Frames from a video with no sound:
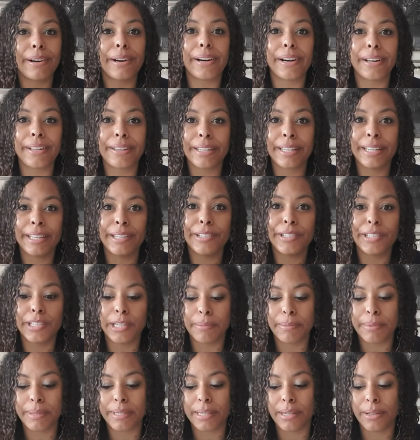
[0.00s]
are other
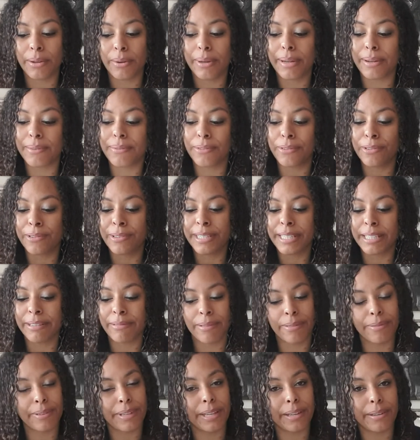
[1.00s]
YouTubers who have already
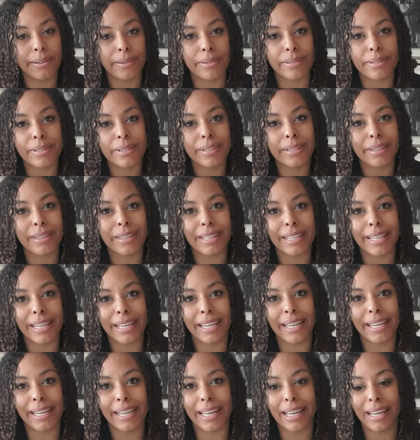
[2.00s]
reviewed
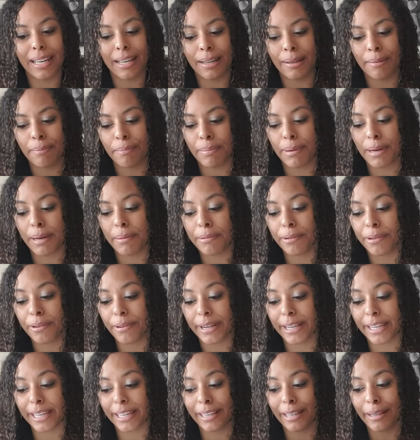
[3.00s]
the Bible
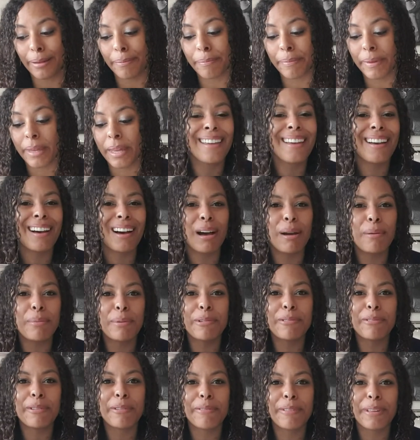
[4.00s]
curriculum. I
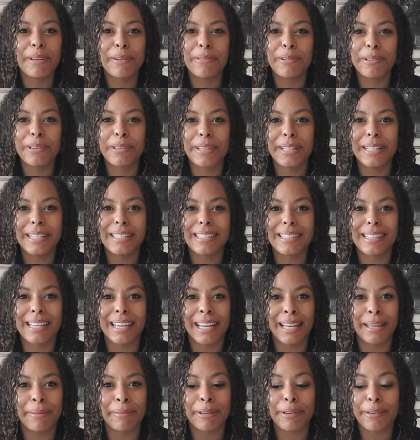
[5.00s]
will review all of these
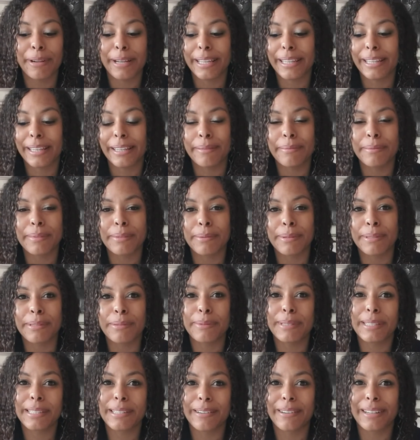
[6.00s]
curriculums
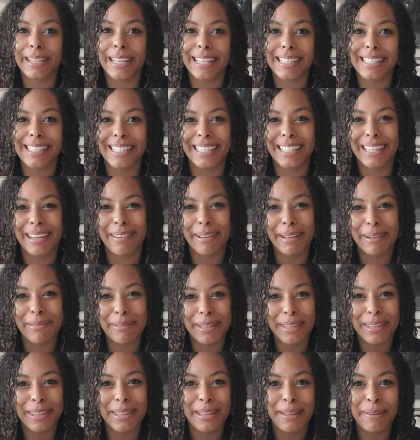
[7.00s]
once we start getting going
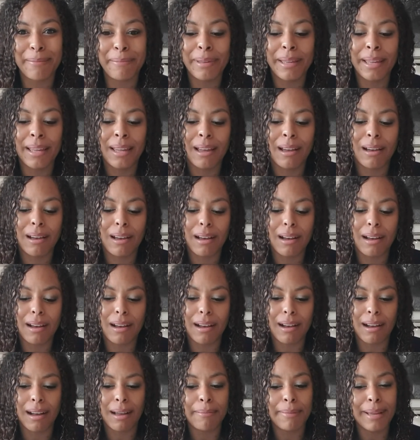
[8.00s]
with them.
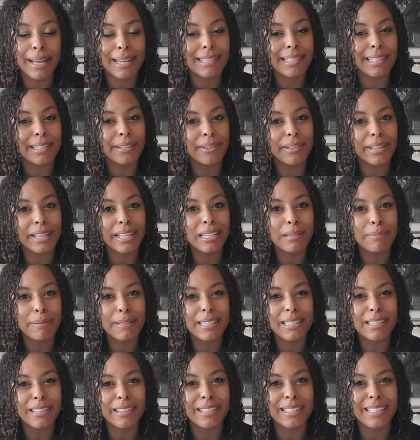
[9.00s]
I'm actually not going to
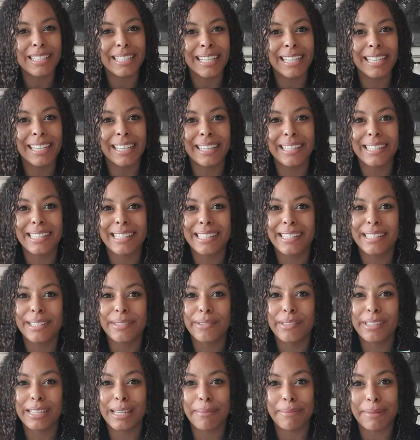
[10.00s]
be starting any of this
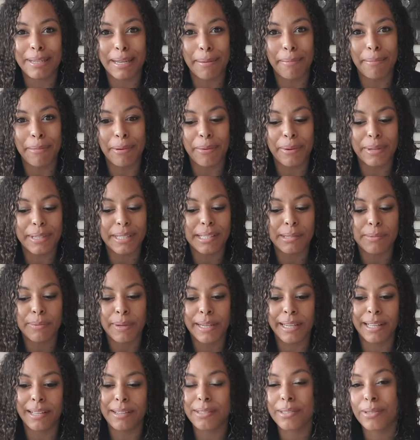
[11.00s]
until September, which is
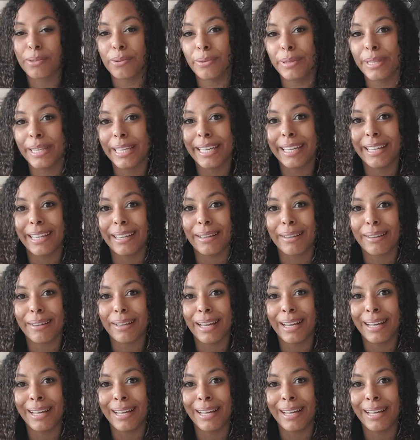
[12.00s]
when our school year